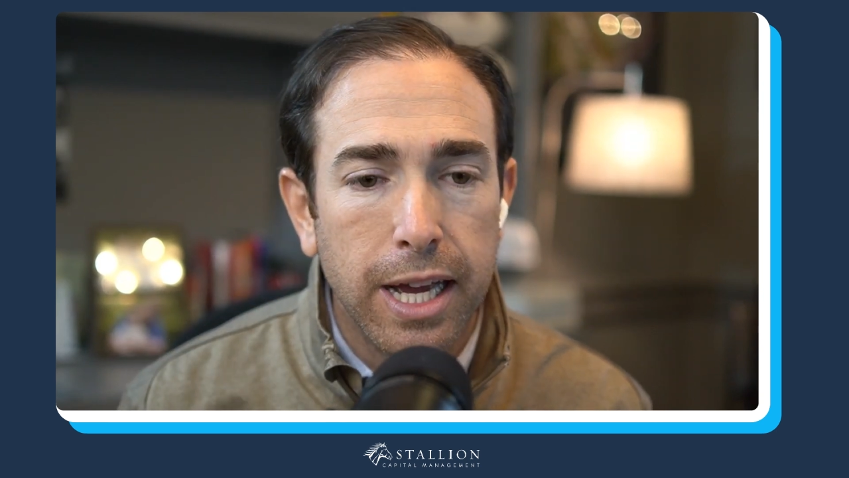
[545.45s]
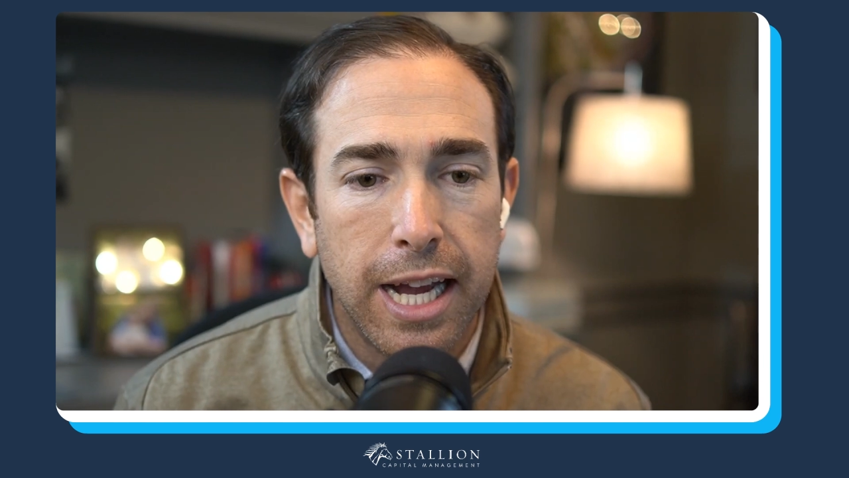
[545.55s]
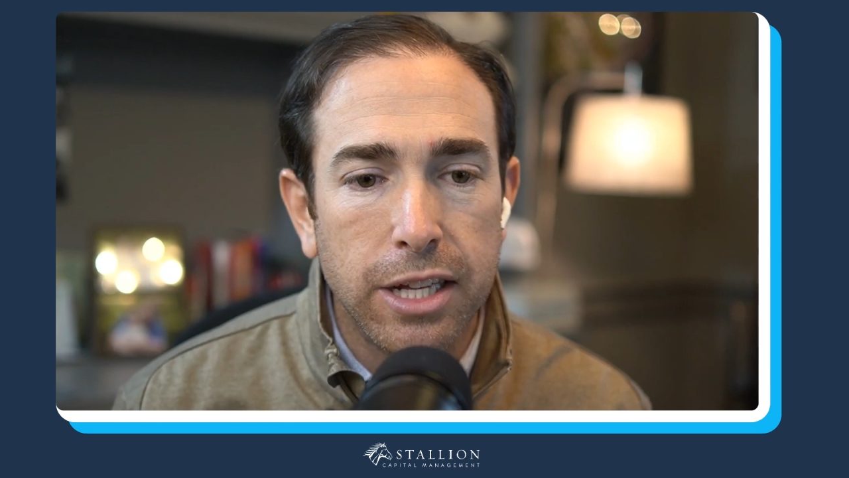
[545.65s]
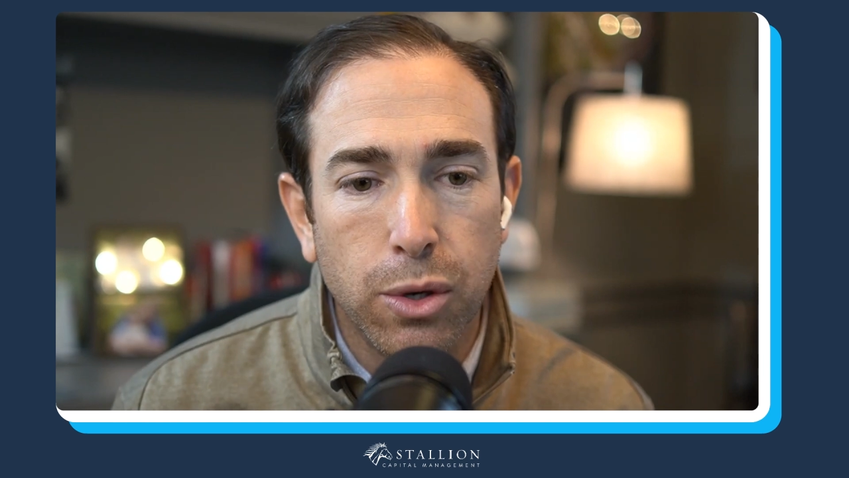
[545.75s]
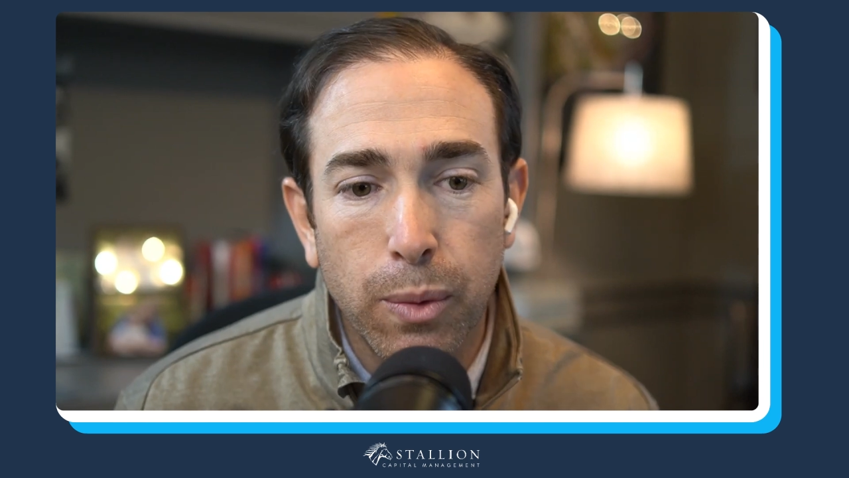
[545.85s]

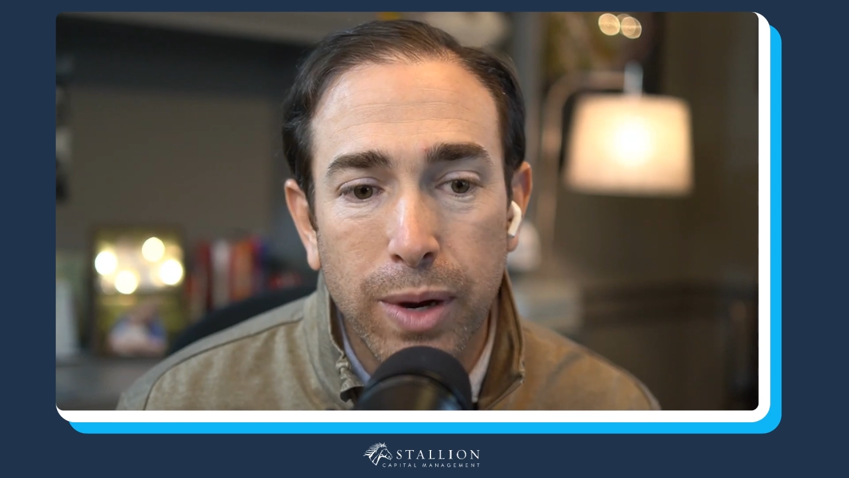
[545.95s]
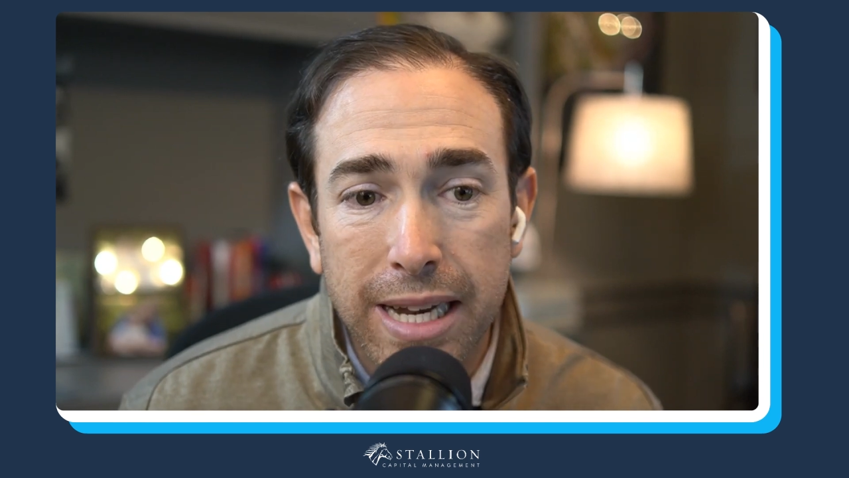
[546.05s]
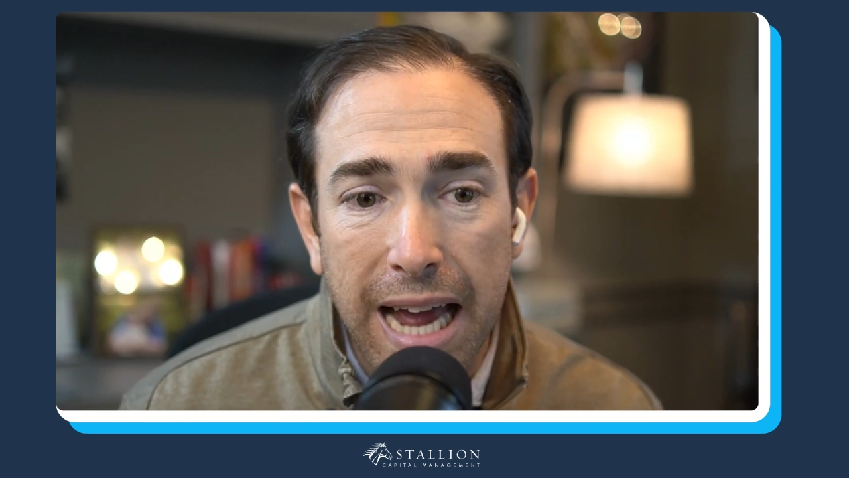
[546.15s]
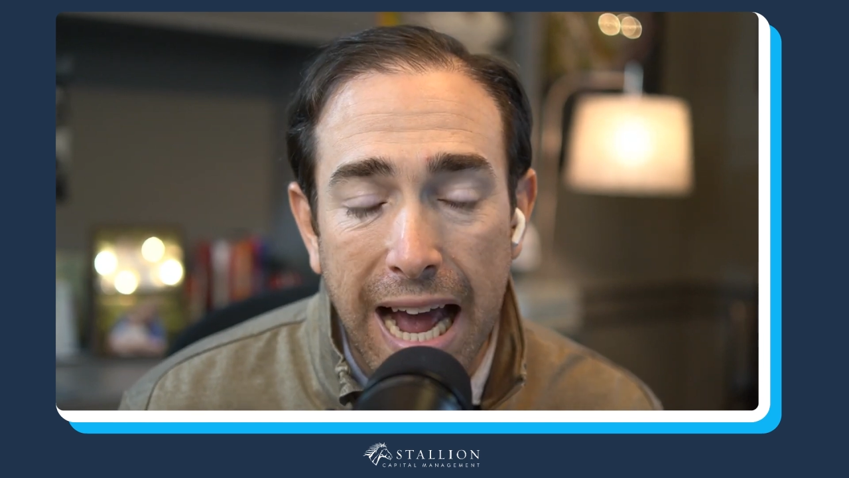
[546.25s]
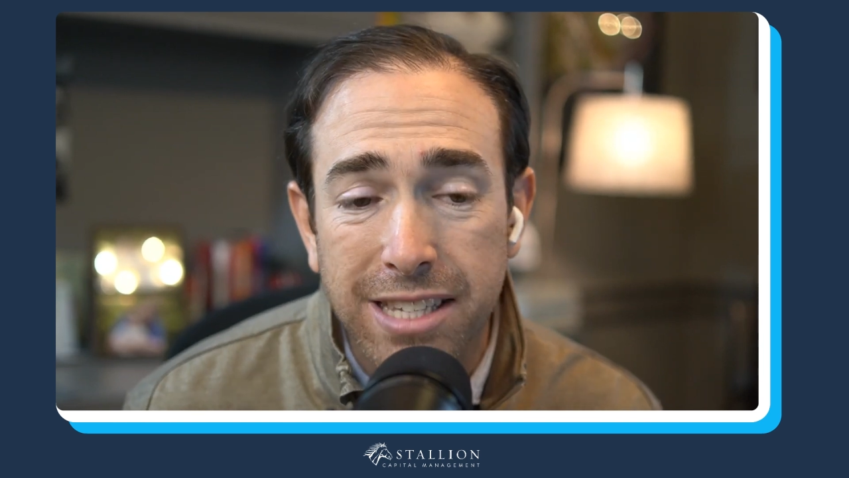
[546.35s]
And so he went
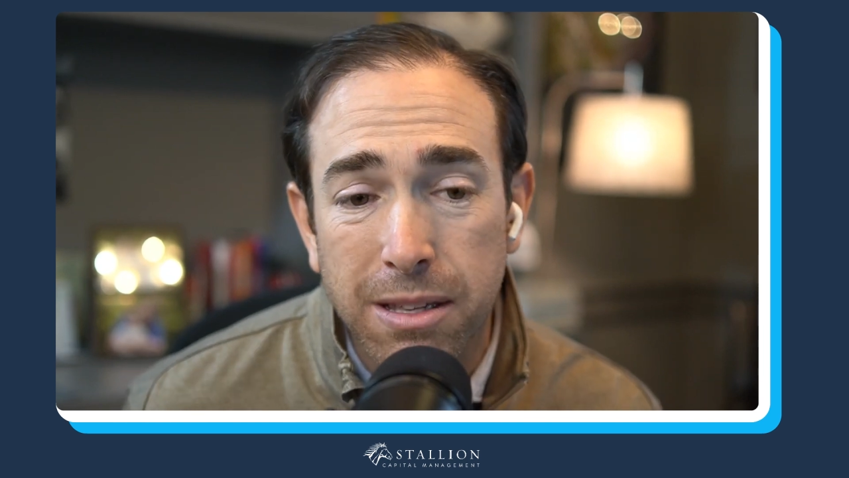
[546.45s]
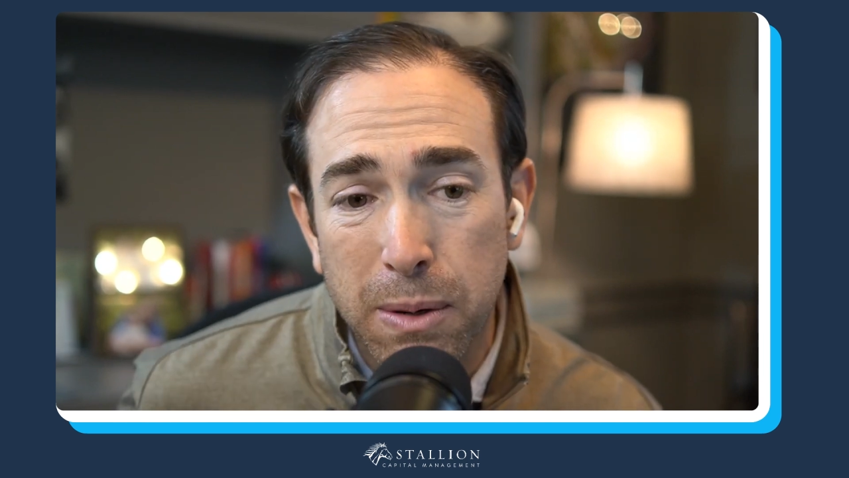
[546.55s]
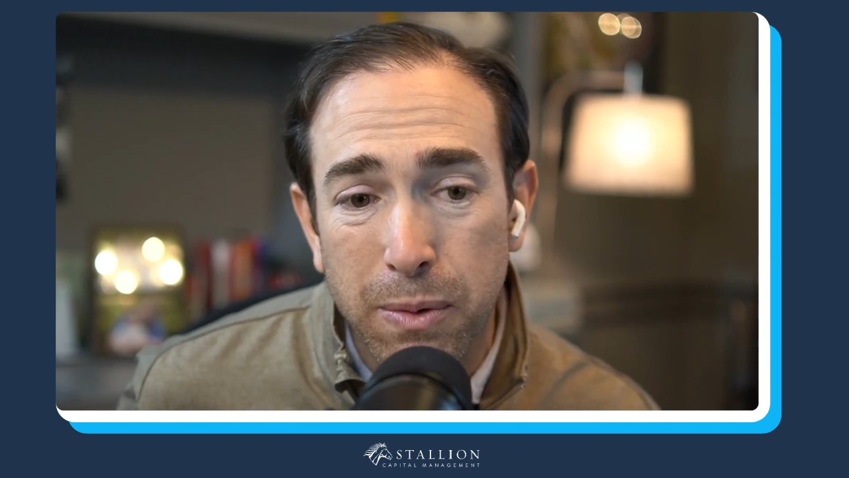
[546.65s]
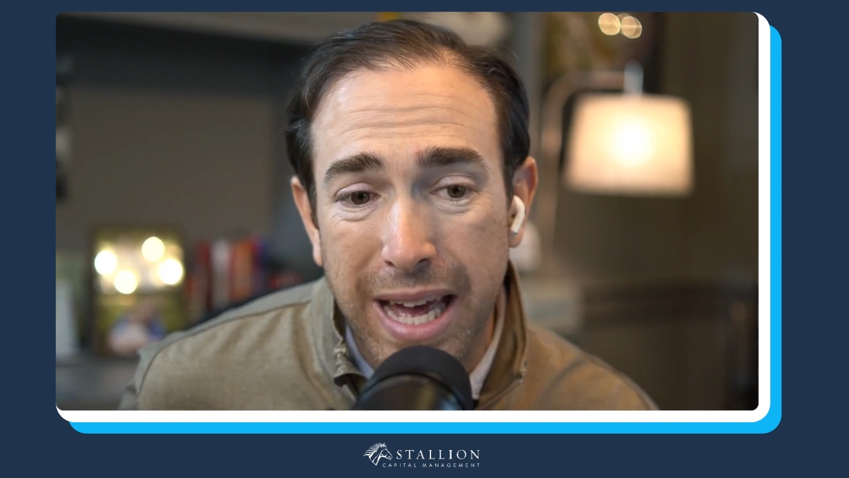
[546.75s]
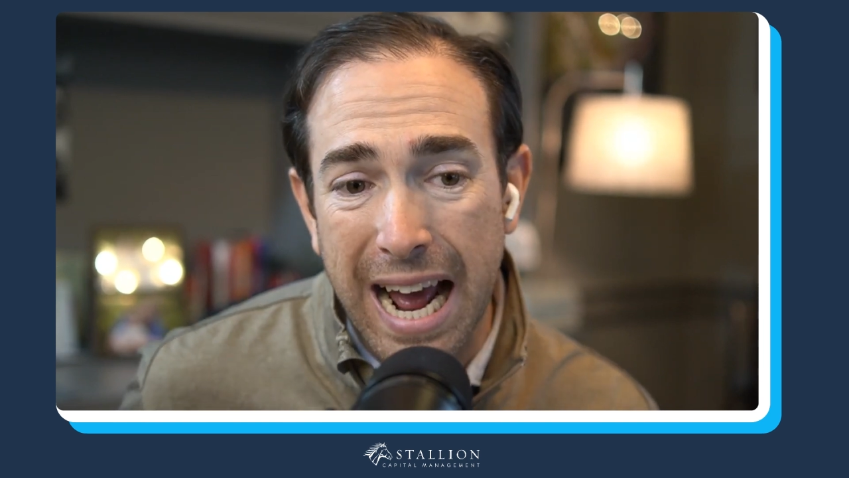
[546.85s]
and asked the
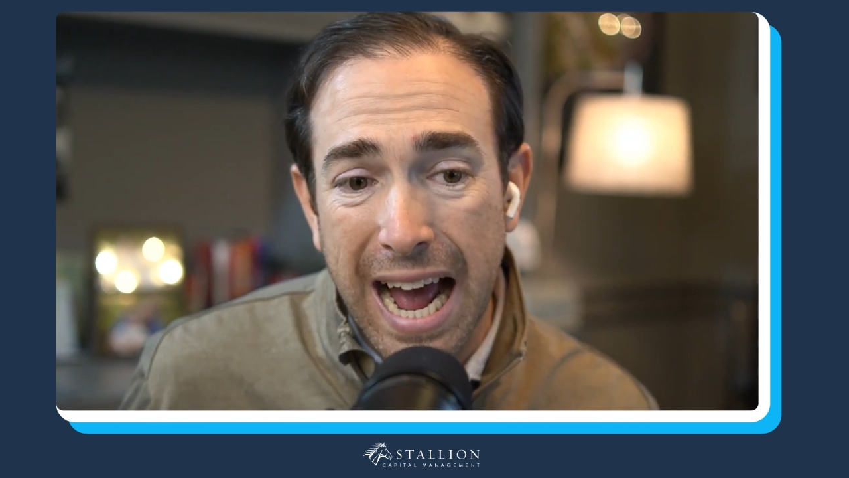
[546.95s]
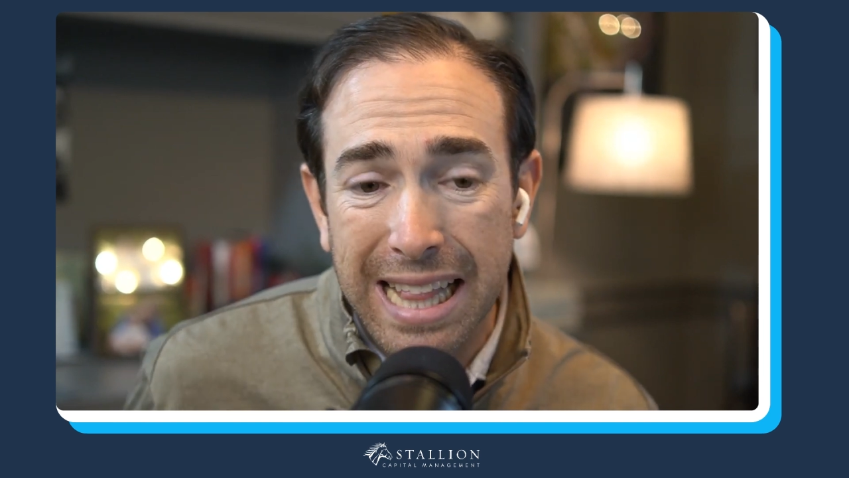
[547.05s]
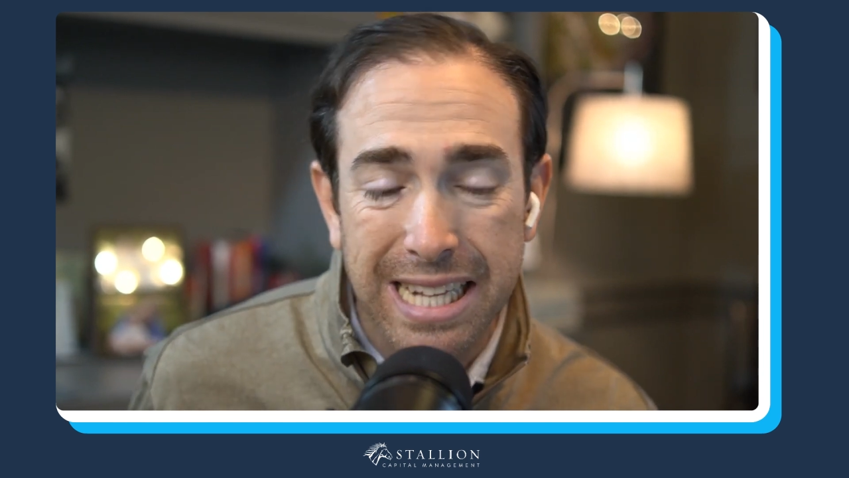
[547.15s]
people that had